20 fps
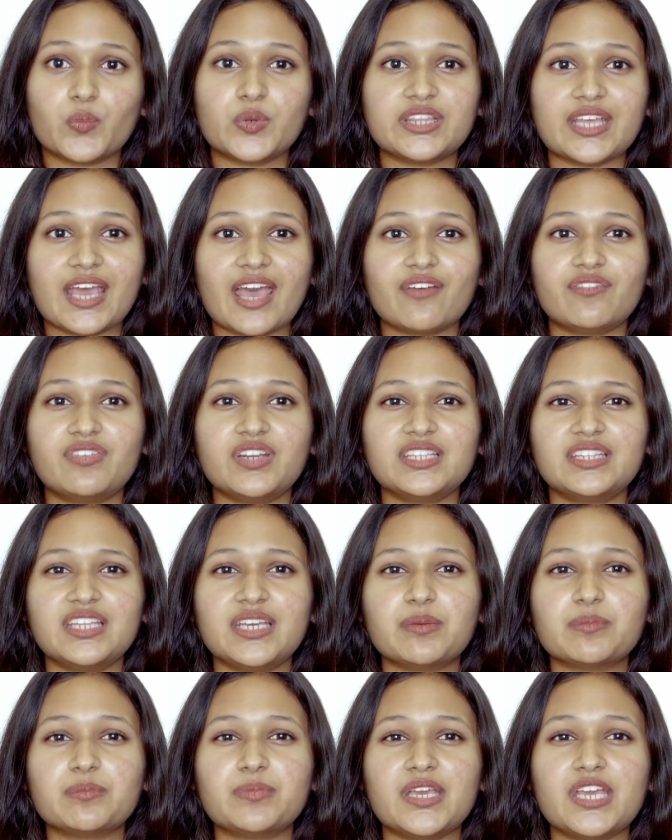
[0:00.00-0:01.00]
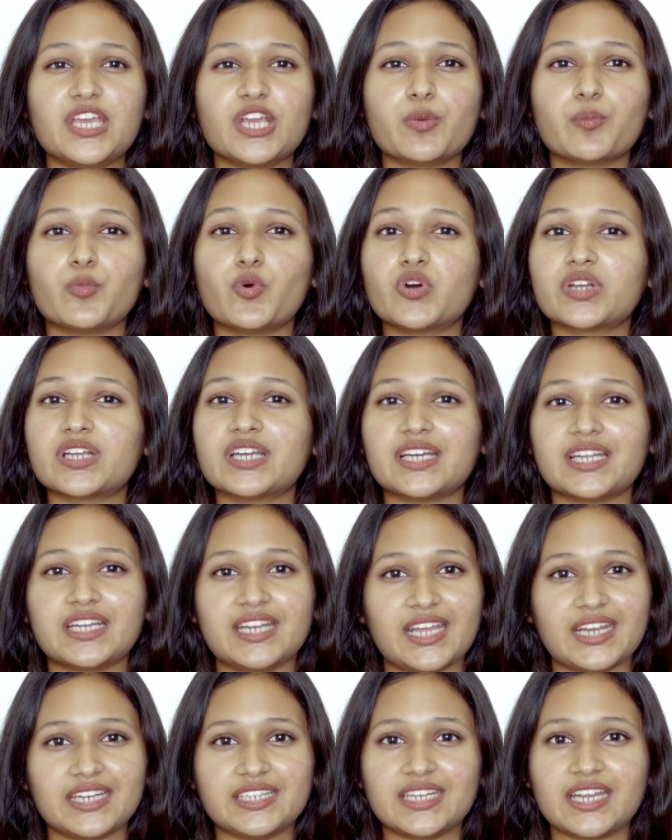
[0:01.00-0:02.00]
With everything being more
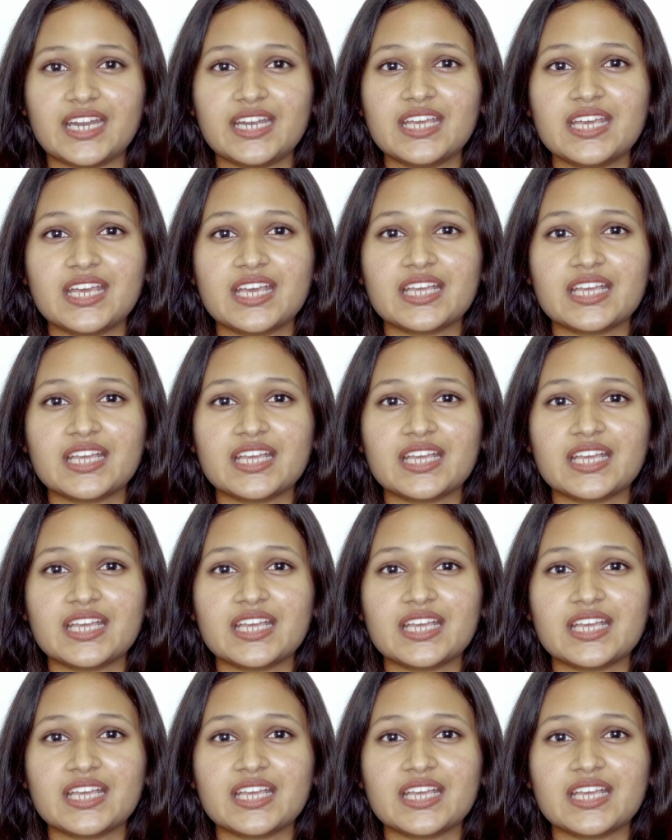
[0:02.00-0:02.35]
connected,